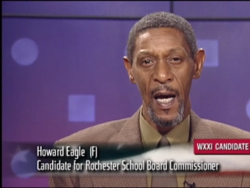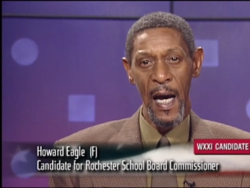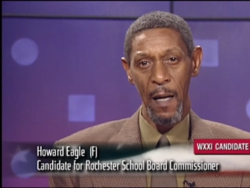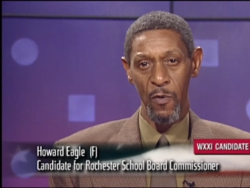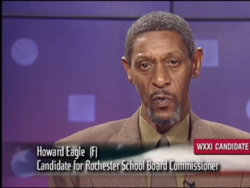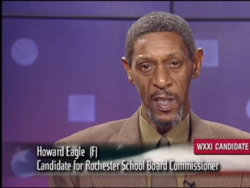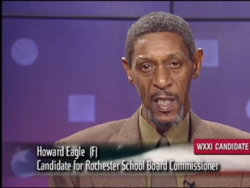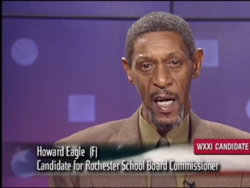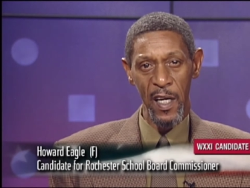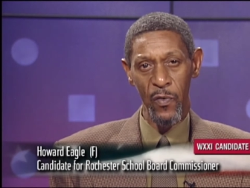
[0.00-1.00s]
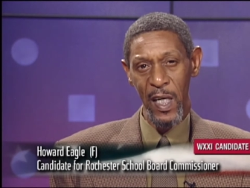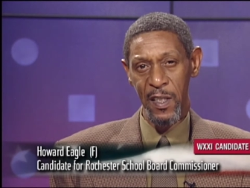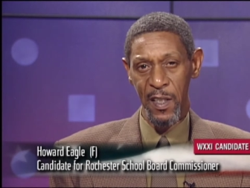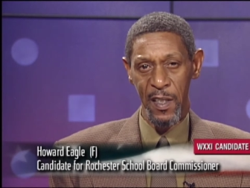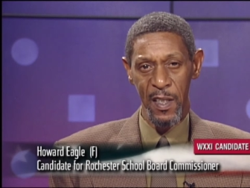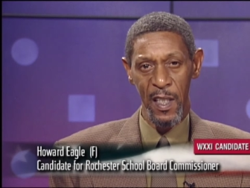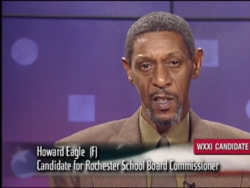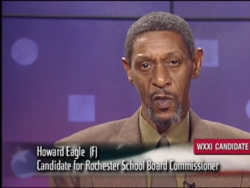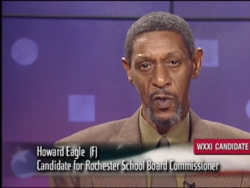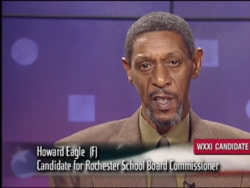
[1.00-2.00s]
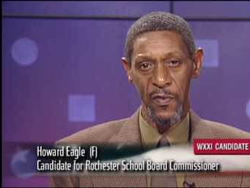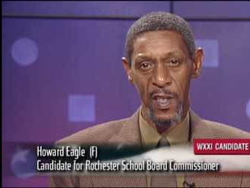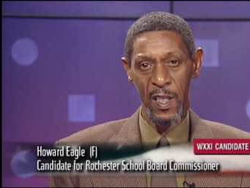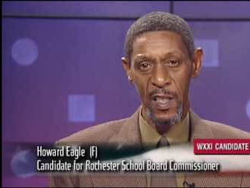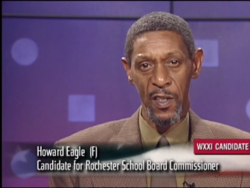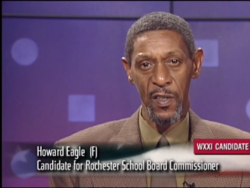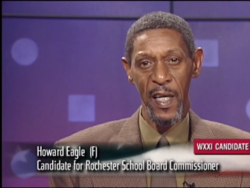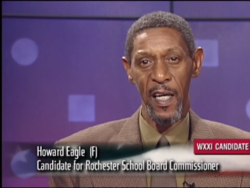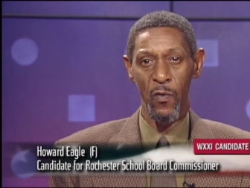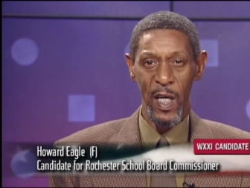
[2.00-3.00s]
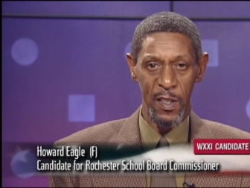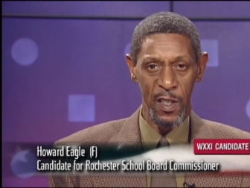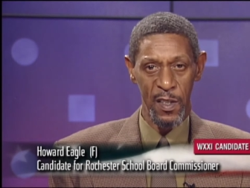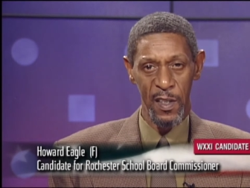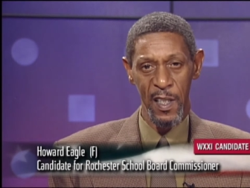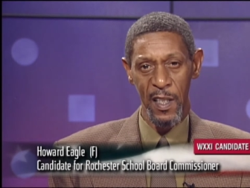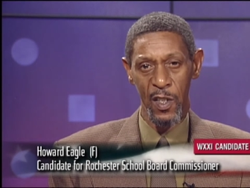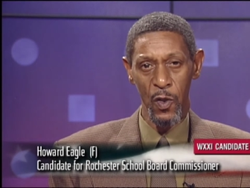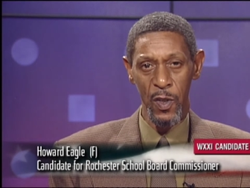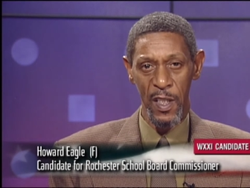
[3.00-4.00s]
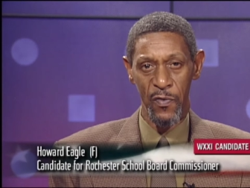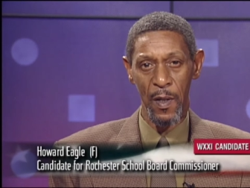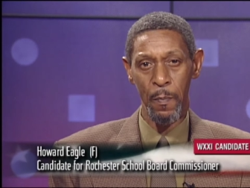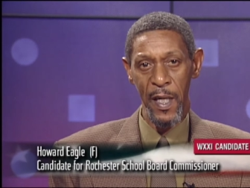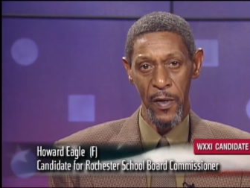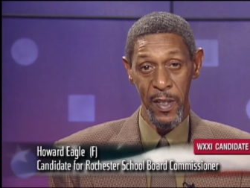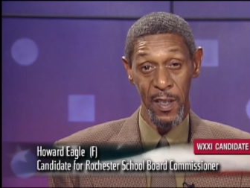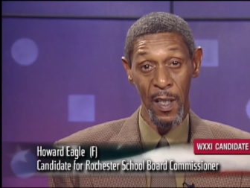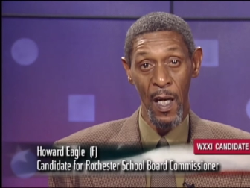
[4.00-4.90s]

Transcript: I am a retired Rochester City School District teacher and a Rochester City School District parent.